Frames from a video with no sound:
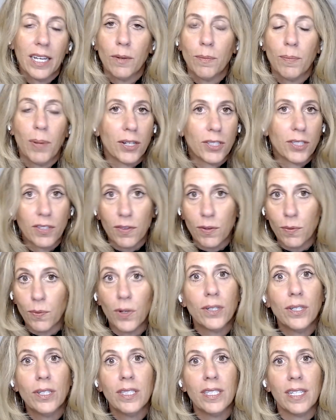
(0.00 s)
parts of the
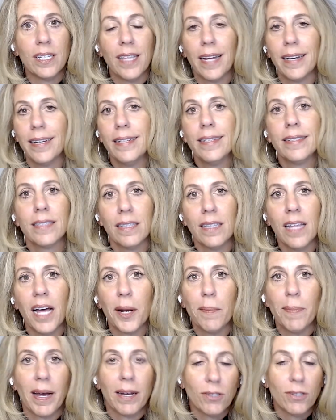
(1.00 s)
world. And that is a lot
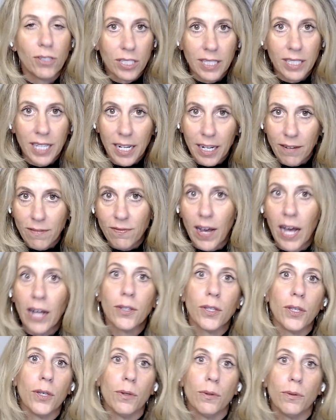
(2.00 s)
about just getting
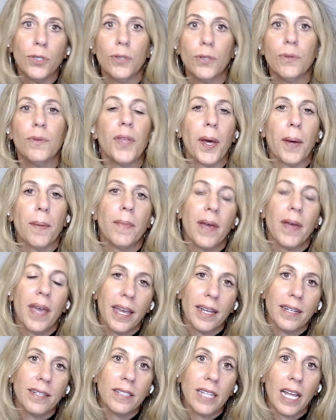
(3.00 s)
value to them
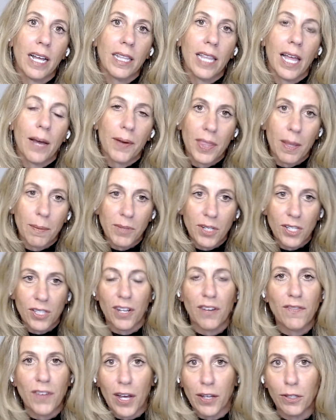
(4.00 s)
and allowing them to
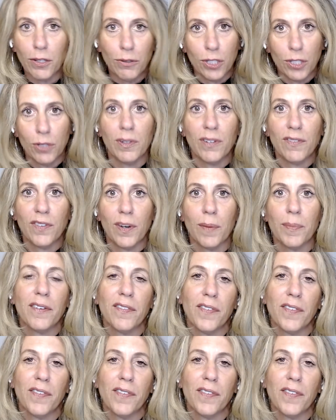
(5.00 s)
send value to and from their